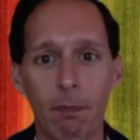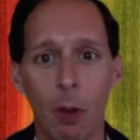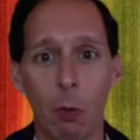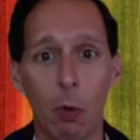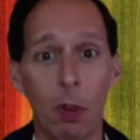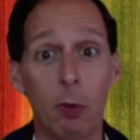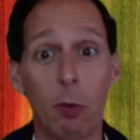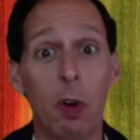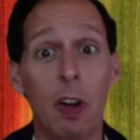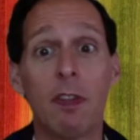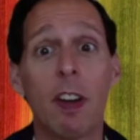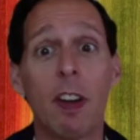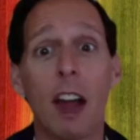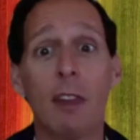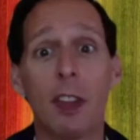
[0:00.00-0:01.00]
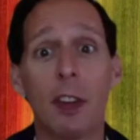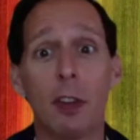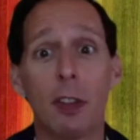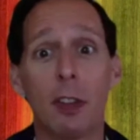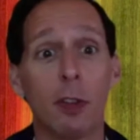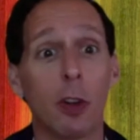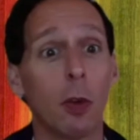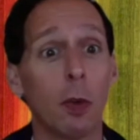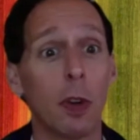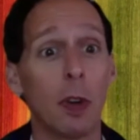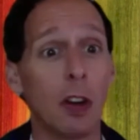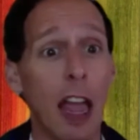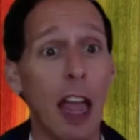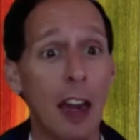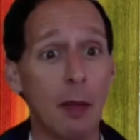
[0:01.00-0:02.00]
With 25 years of
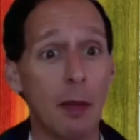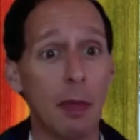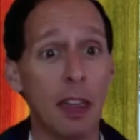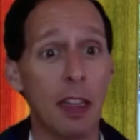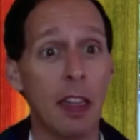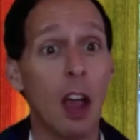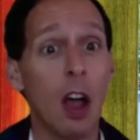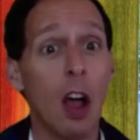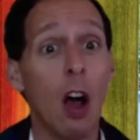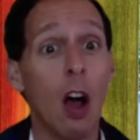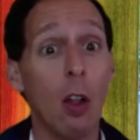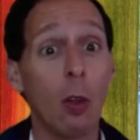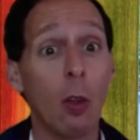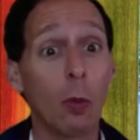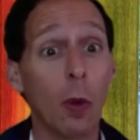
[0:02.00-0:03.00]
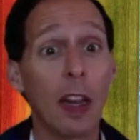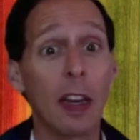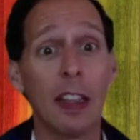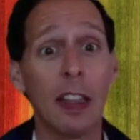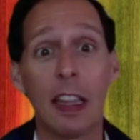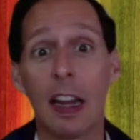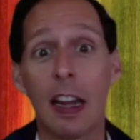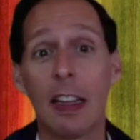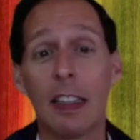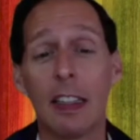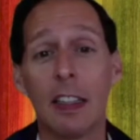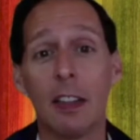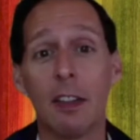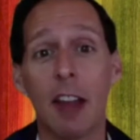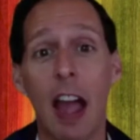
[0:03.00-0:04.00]
career ahead of me, already the
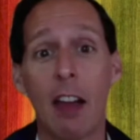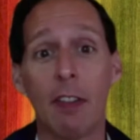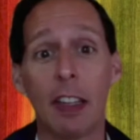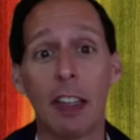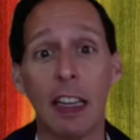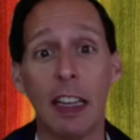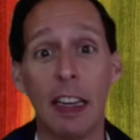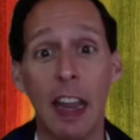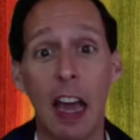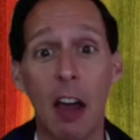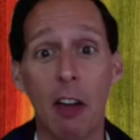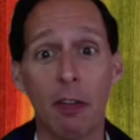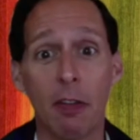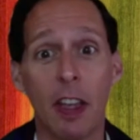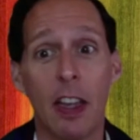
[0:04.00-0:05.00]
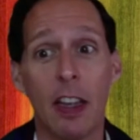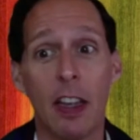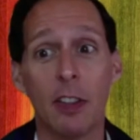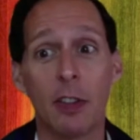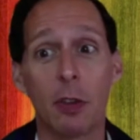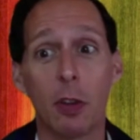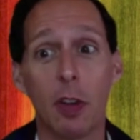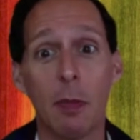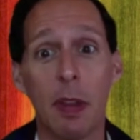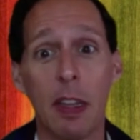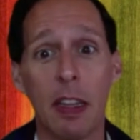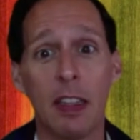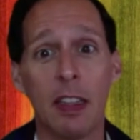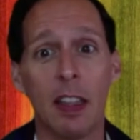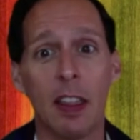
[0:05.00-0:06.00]
idea of having enough is
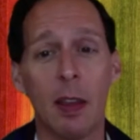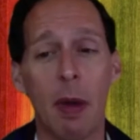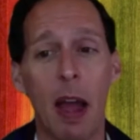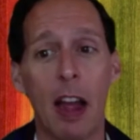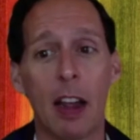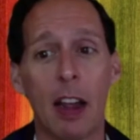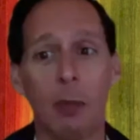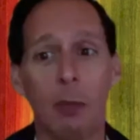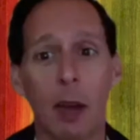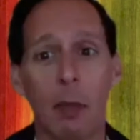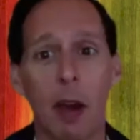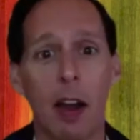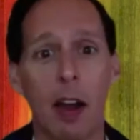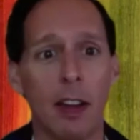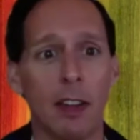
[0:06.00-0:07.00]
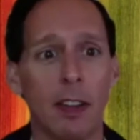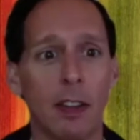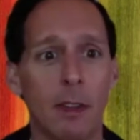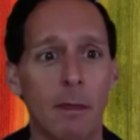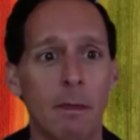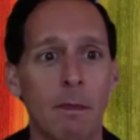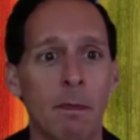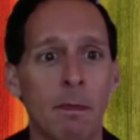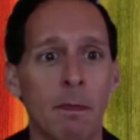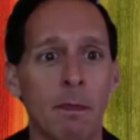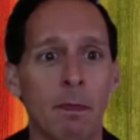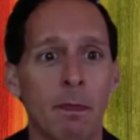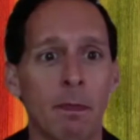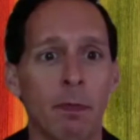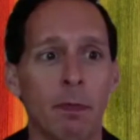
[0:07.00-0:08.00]
creeping into the back of my mind.
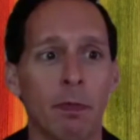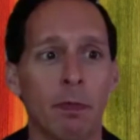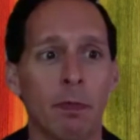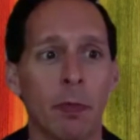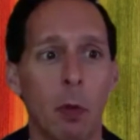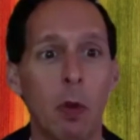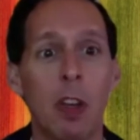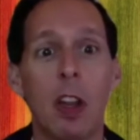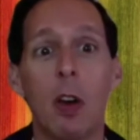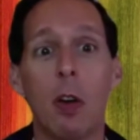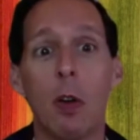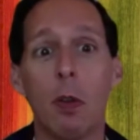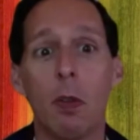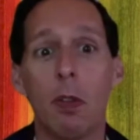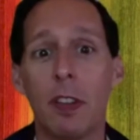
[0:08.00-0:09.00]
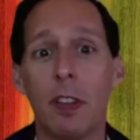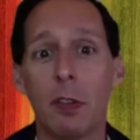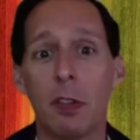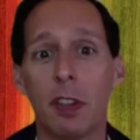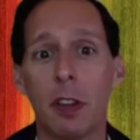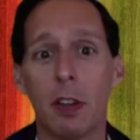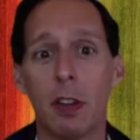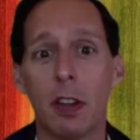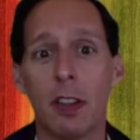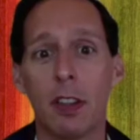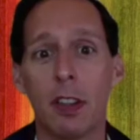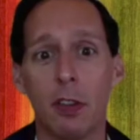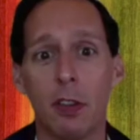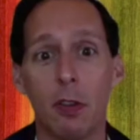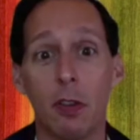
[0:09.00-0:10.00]
We know these are serious
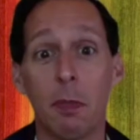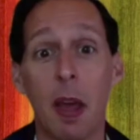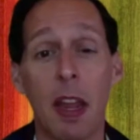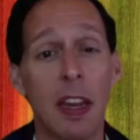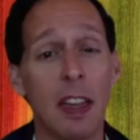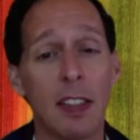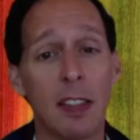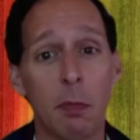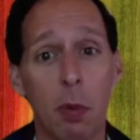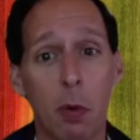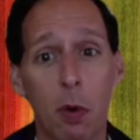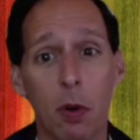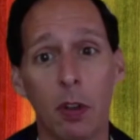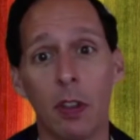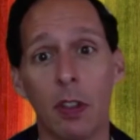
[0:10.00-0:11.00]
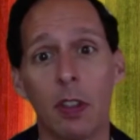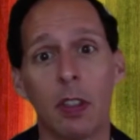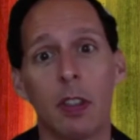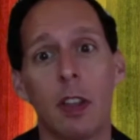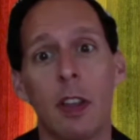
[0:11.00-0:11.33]
issues. Money is important.